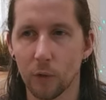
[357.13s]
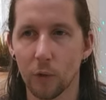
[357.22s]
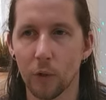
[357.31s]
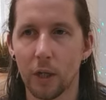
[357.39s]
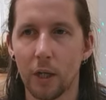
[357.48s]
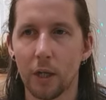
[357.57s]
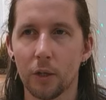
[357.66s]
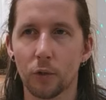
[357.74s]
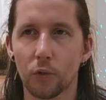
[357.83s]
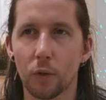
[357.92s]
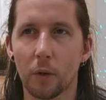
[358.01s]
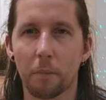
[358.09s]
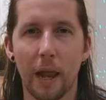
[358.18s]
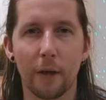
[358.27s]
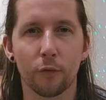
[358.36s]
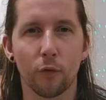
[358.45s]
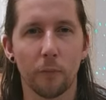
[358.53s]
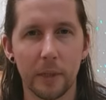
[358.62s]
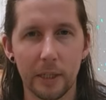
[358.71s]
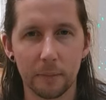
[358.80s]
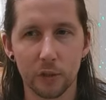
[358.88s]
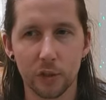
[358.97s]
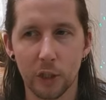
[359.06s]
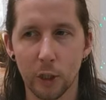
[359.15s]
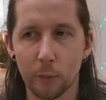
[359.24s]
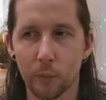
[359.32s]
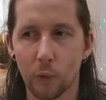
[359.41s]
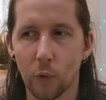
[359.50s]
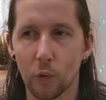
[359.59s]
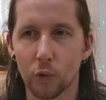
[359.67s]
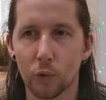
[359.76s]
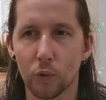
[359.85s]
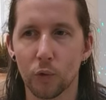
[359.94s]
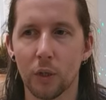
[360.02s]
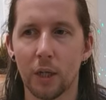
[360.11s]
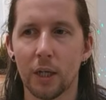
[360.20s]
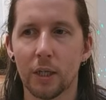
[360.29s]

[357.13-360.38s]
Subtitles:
or you're doing platform mediumship, or you're